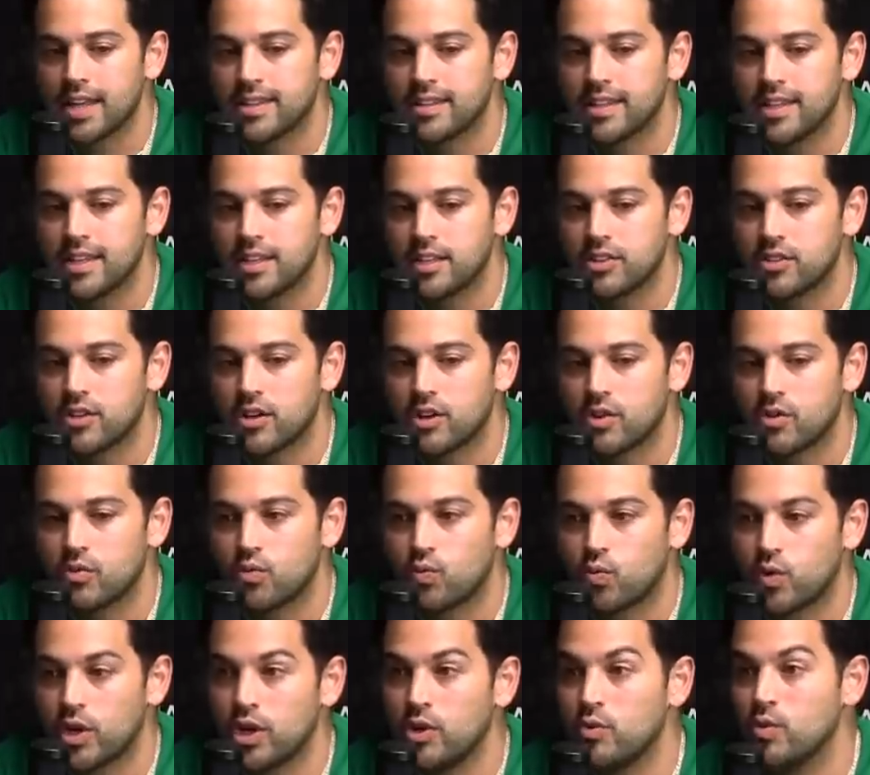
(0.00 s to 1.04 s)
think though
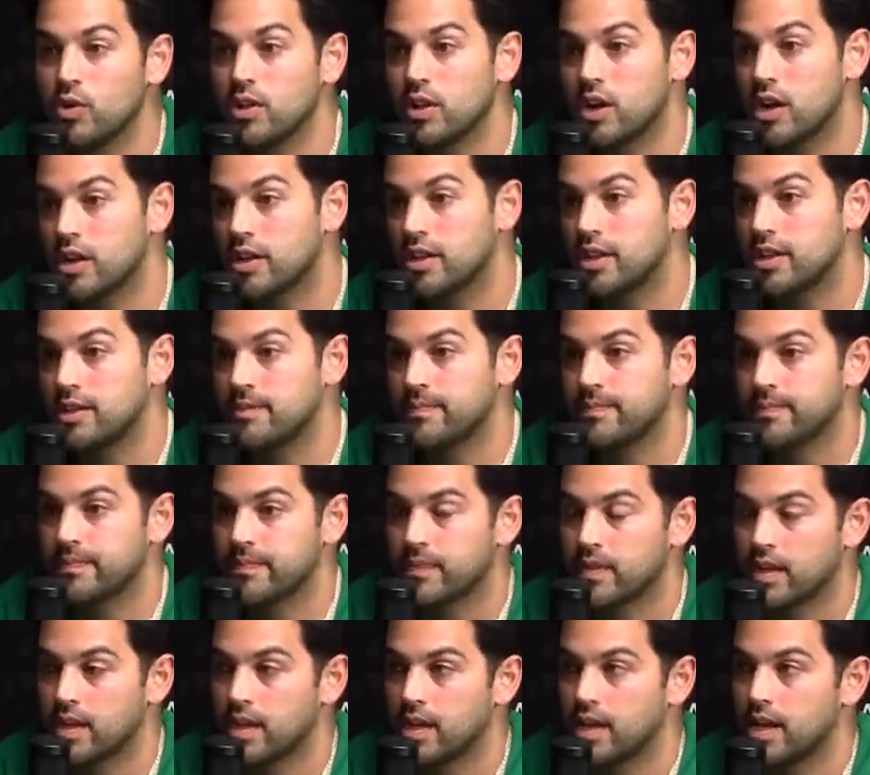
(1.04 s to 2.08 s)
we were lucky
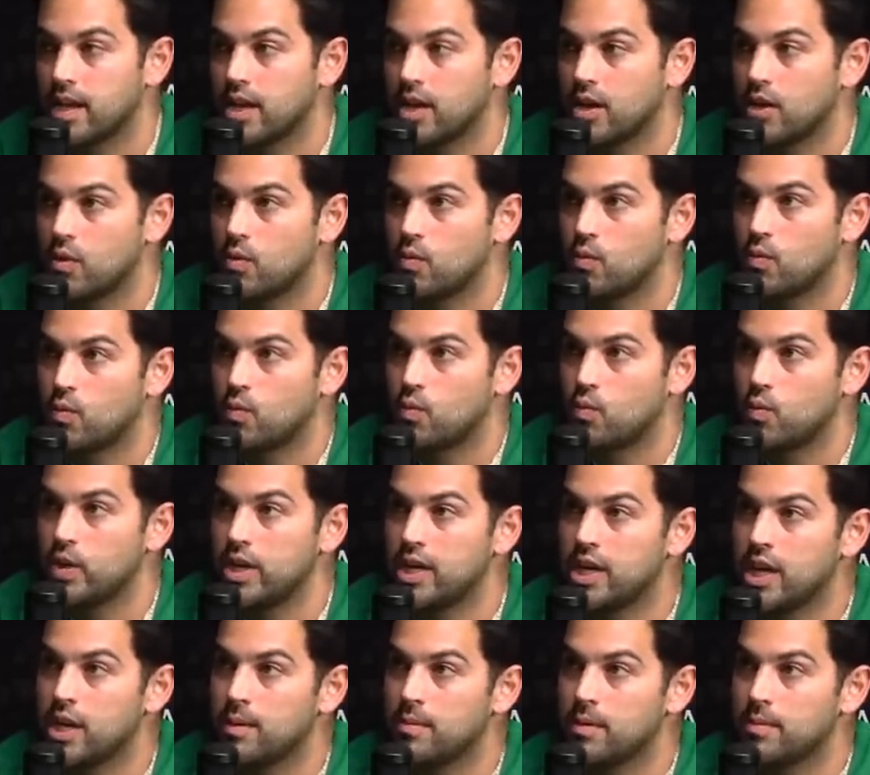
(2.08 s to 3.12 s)
we
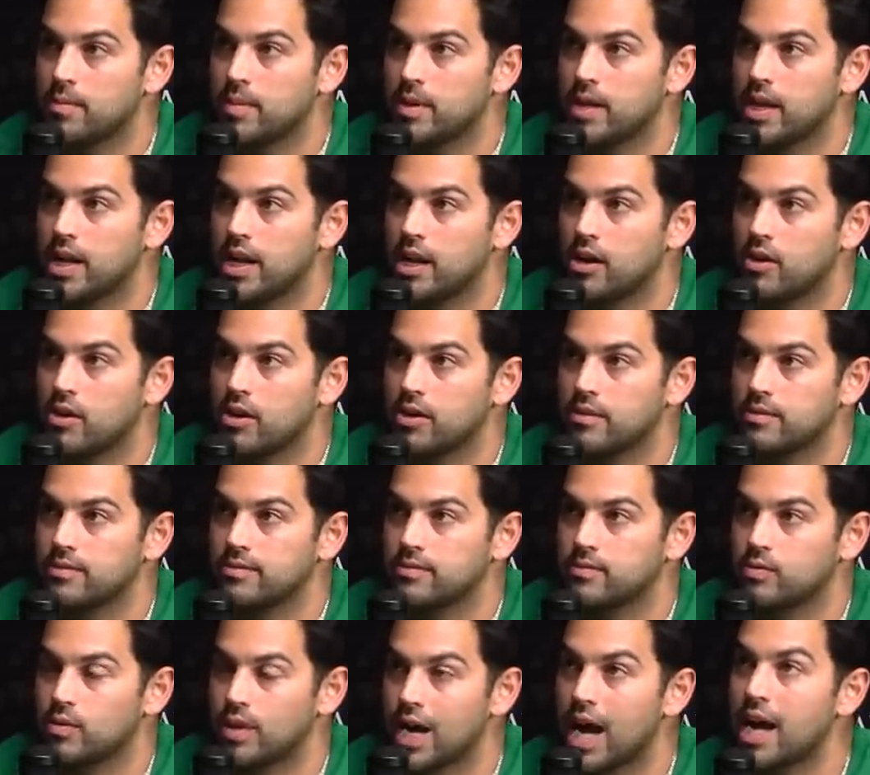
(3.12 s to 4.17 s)
came up in an era.
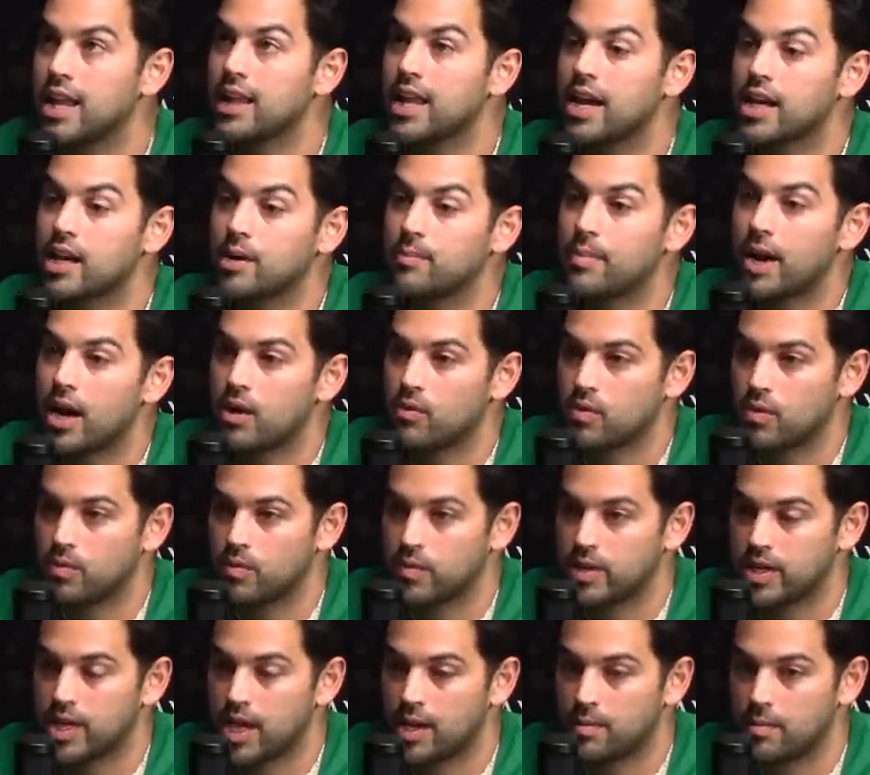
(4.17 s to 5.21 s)
What I like about what we
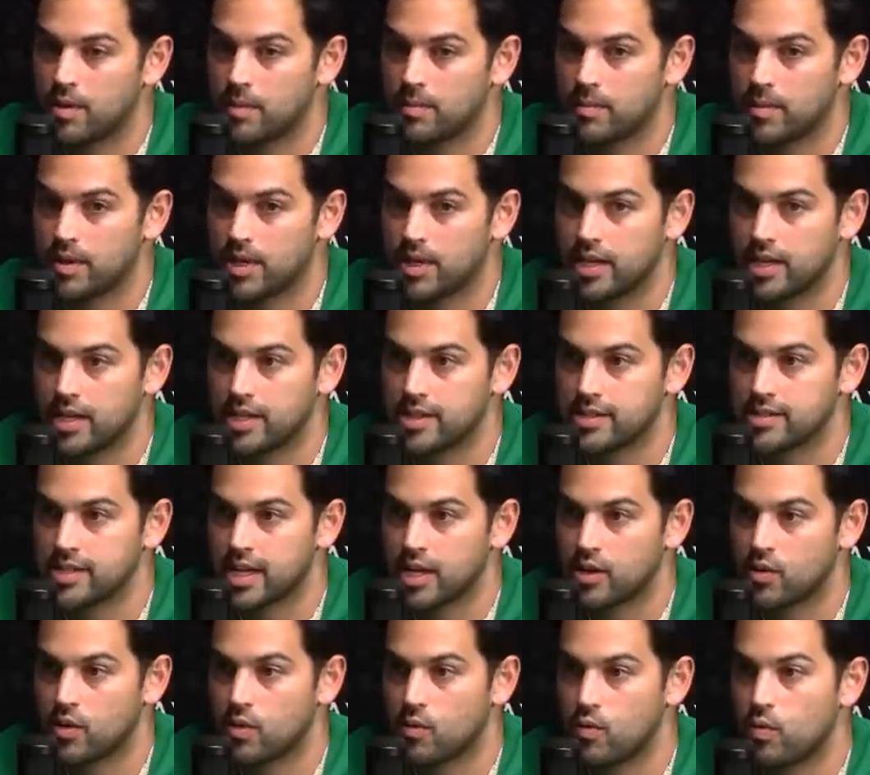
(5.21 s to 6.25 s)
came up in is
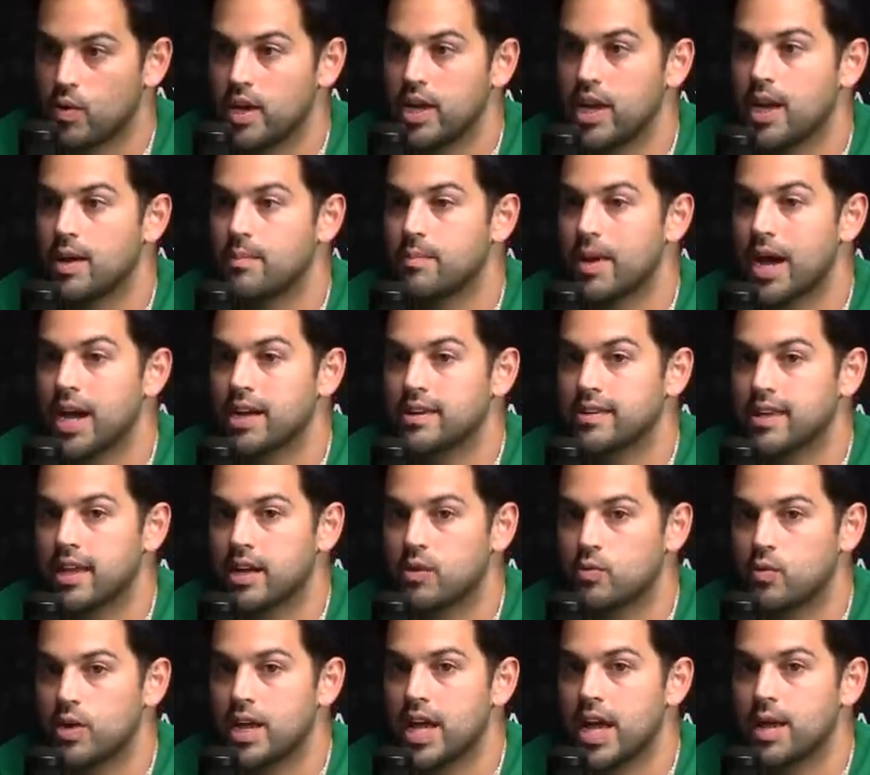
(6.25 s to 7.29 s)
like we back
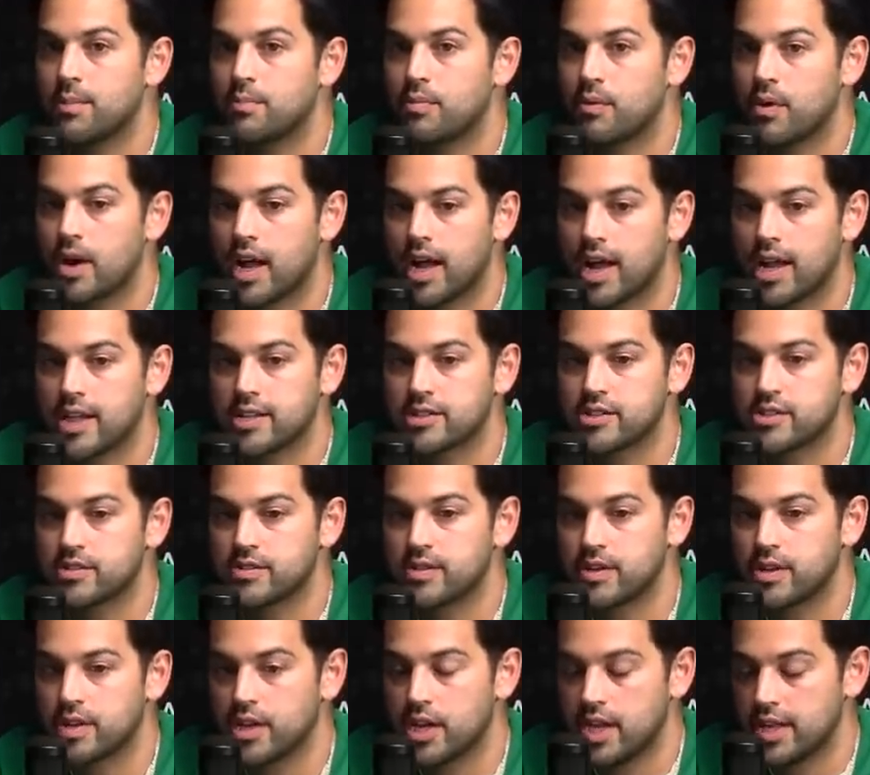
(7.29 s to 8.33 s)
then we had brands
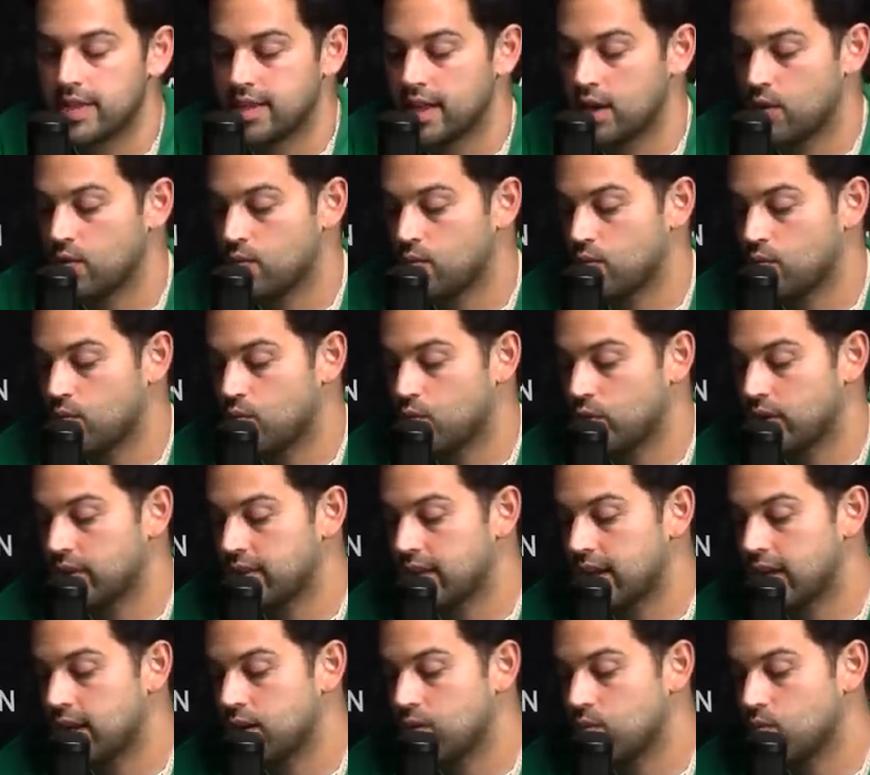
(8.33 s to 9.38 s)
that when
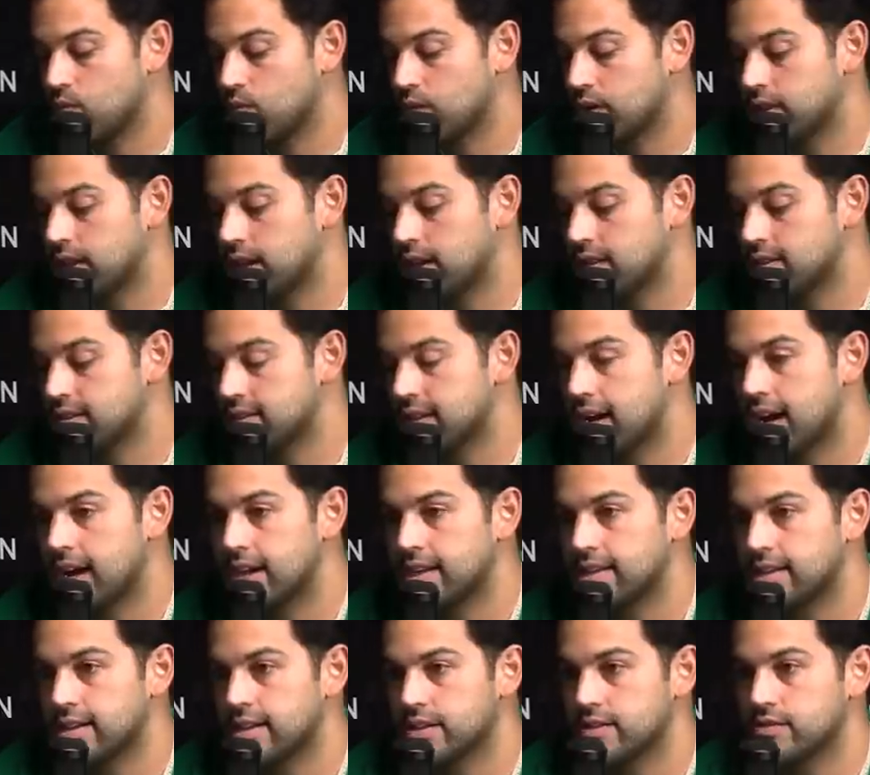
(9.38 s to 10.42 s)
they when they
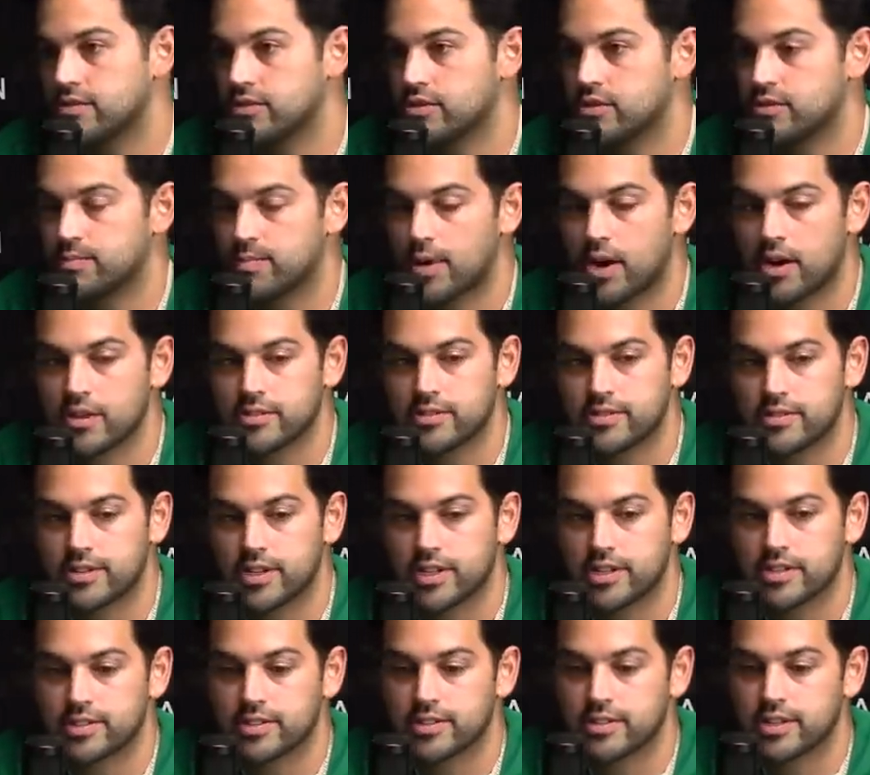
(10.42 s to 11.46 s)
signed us or sponsored
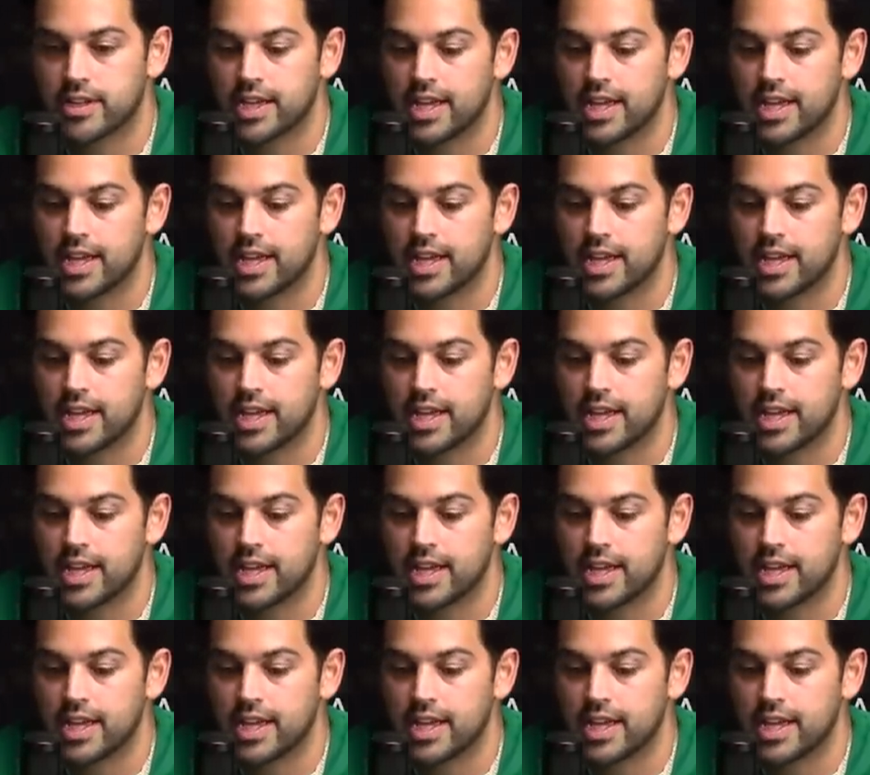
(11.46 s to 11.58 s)
us,